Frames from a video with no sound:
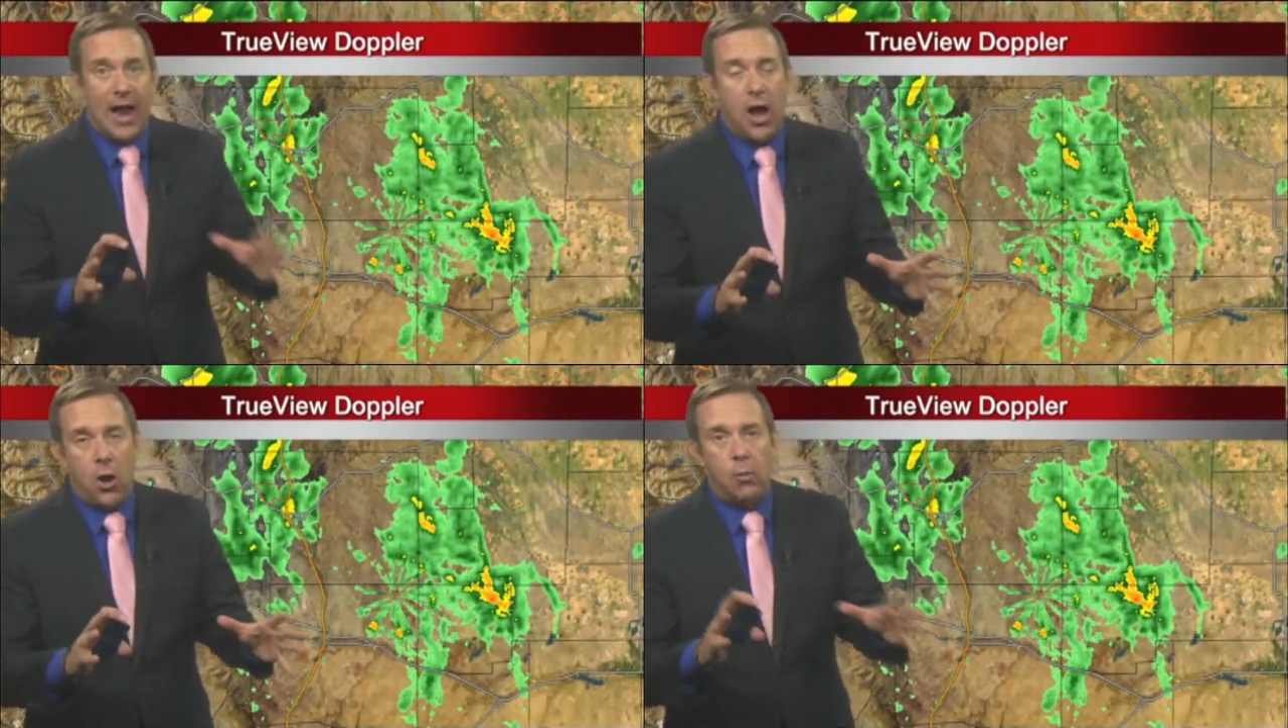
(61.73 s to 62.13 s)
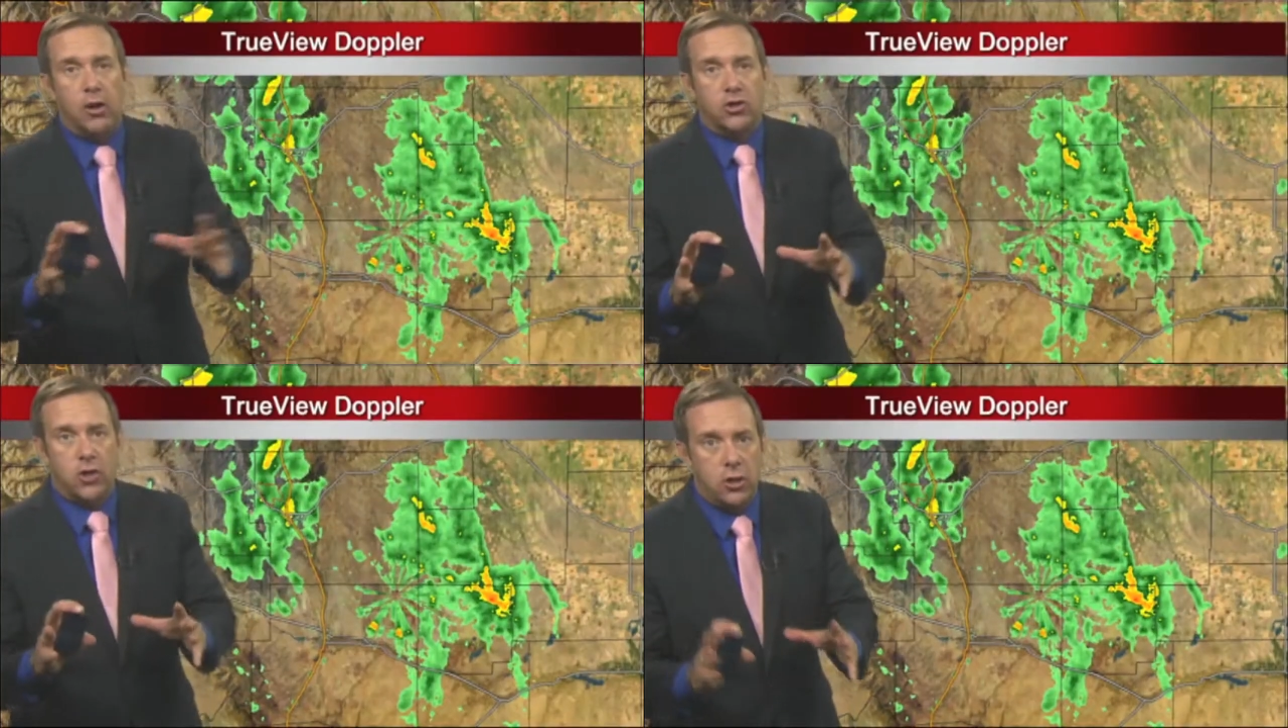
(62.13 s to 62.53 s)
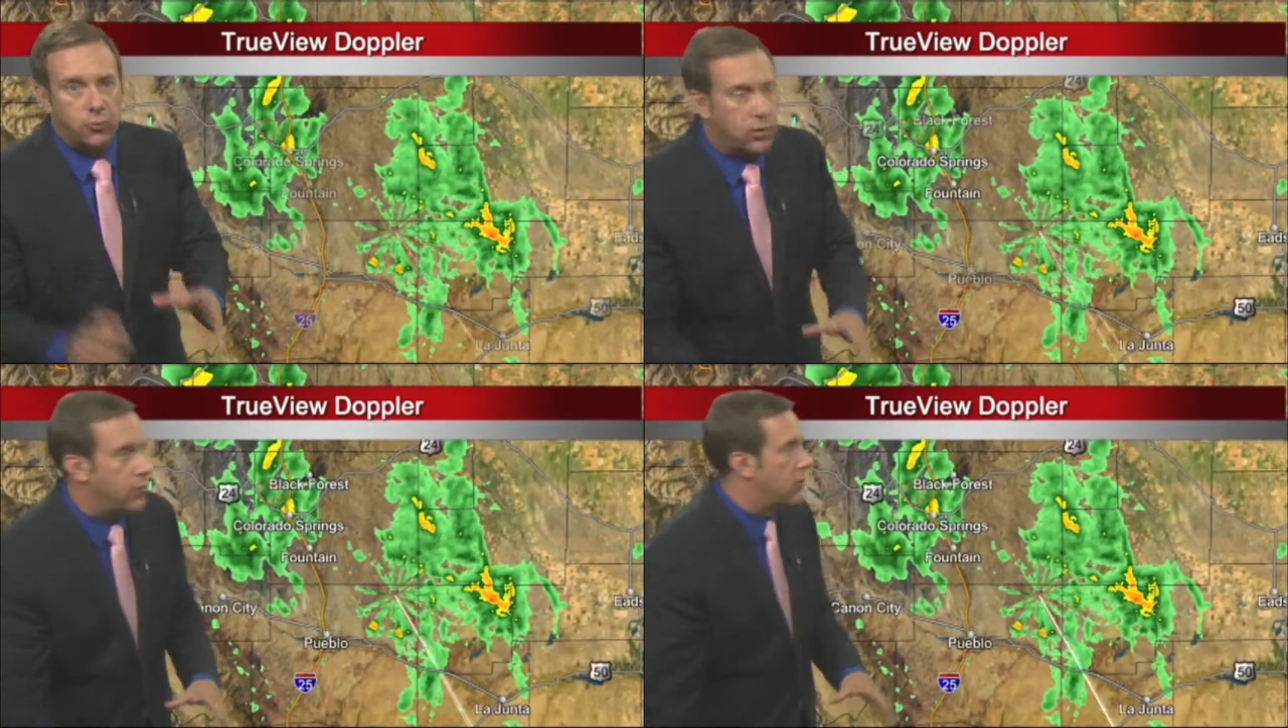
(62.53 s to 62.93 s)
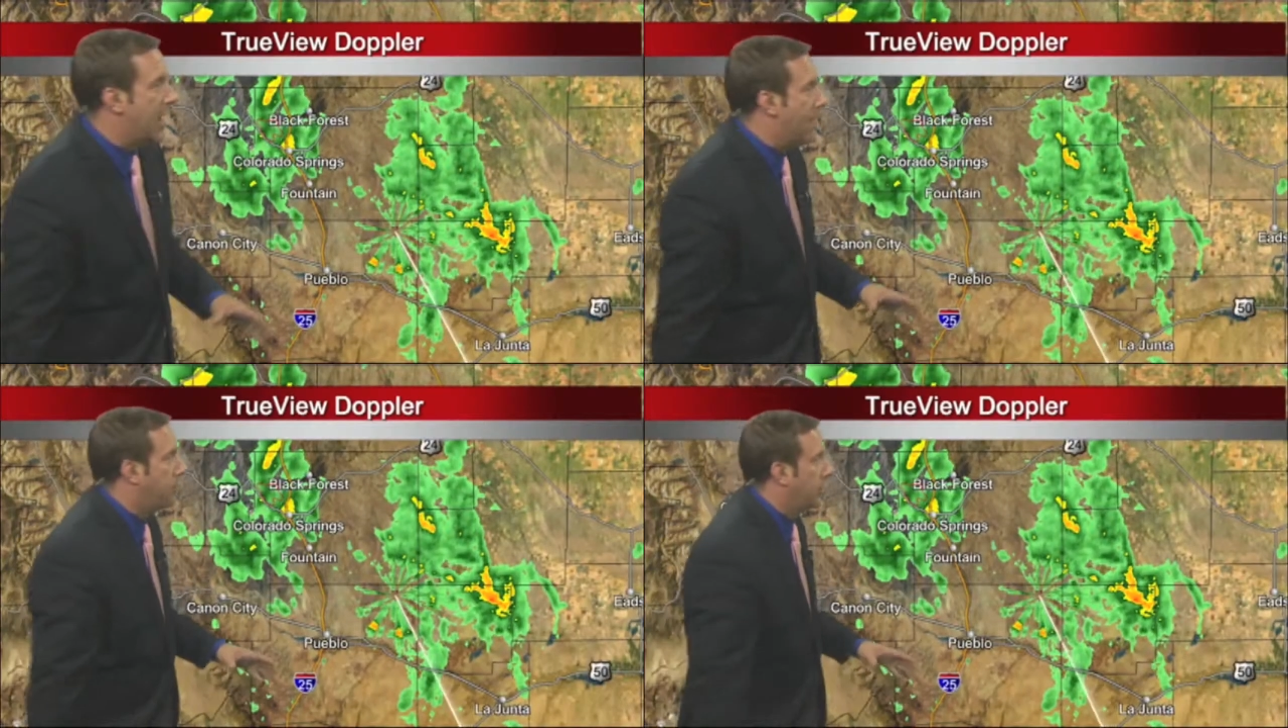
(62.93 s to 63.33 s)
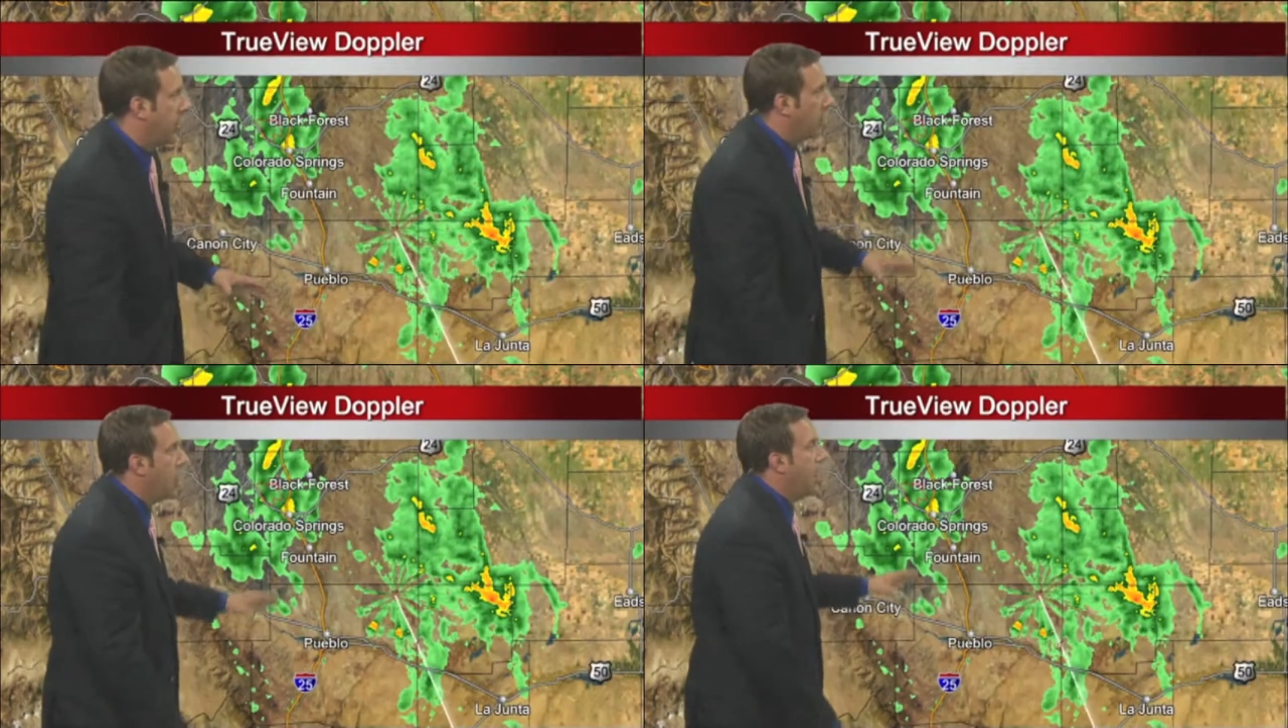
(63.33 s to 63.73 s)
Now I want to show you TrueView
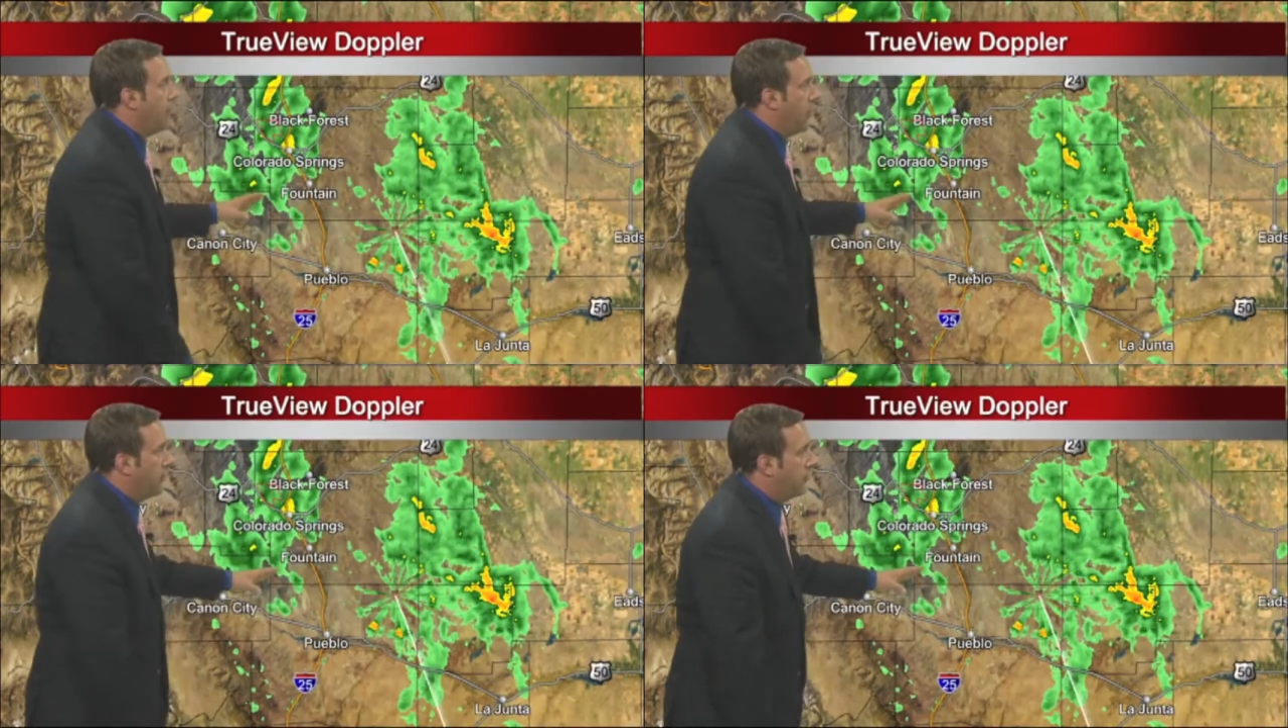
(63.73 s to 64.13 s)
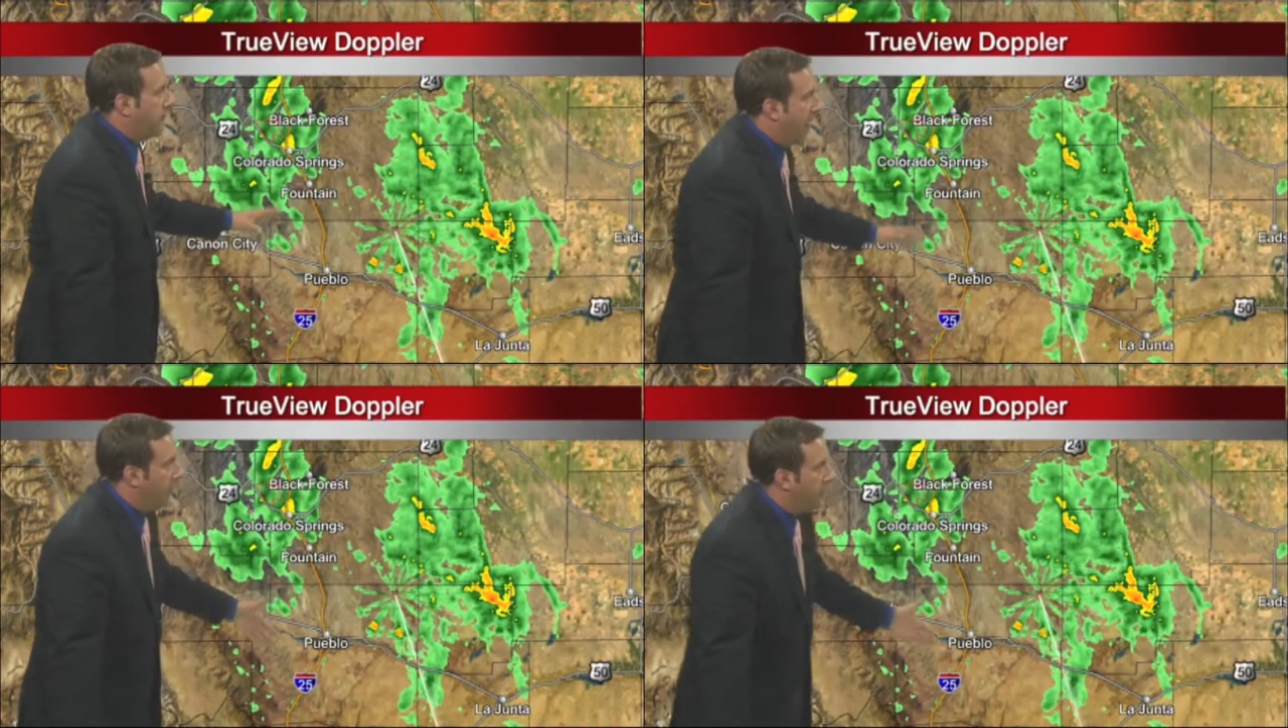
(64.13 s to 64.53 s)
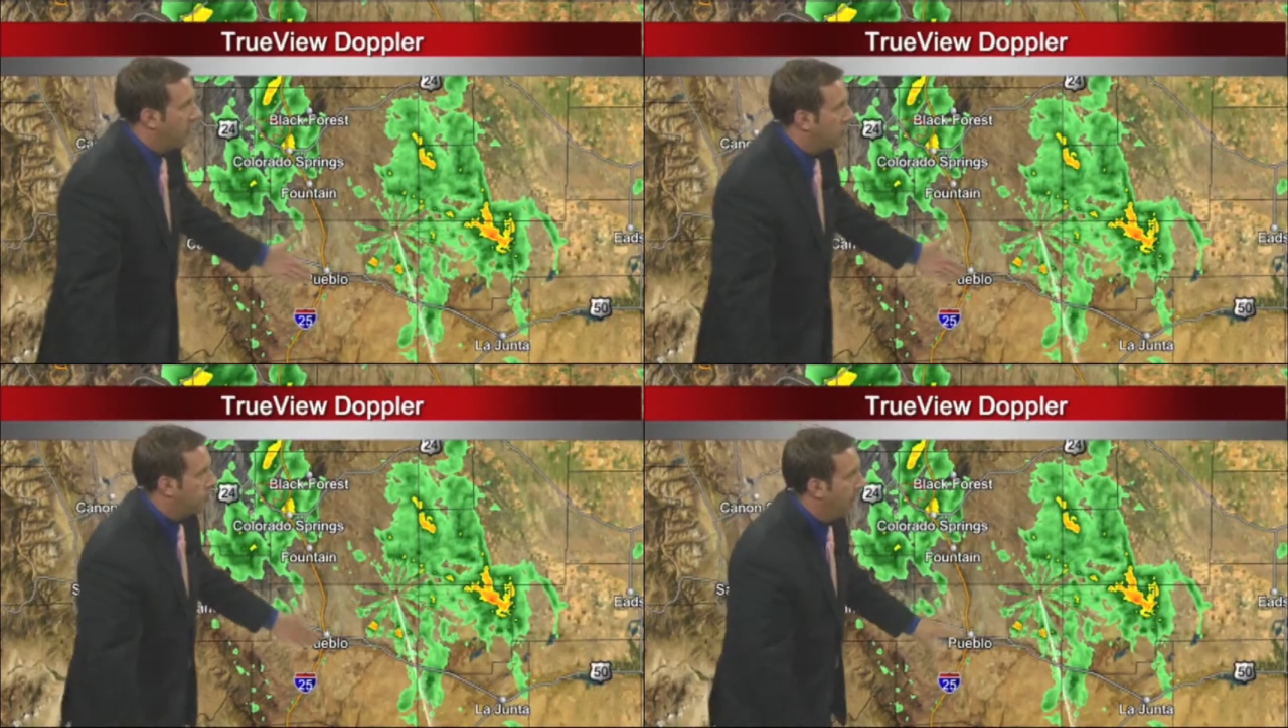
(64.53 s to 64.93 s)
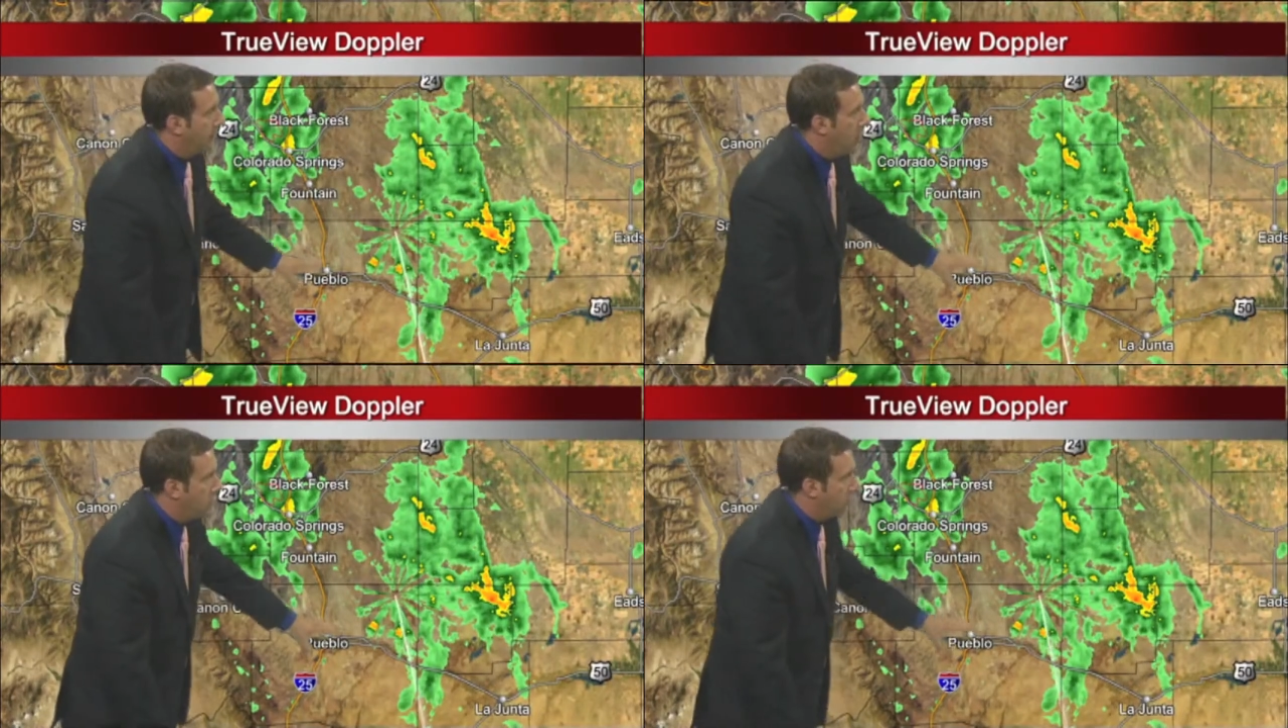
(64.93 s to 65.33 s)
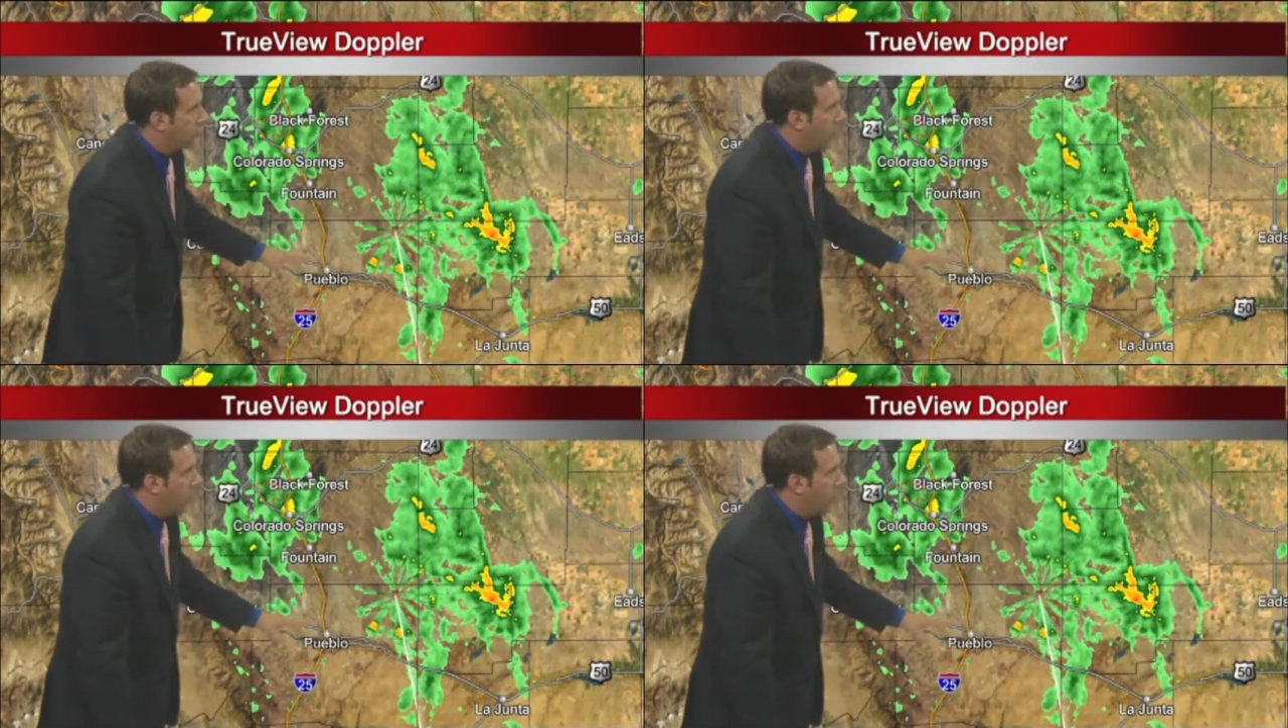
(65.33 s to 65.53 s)
Doppler here. There's Fountain, there's Pueblo,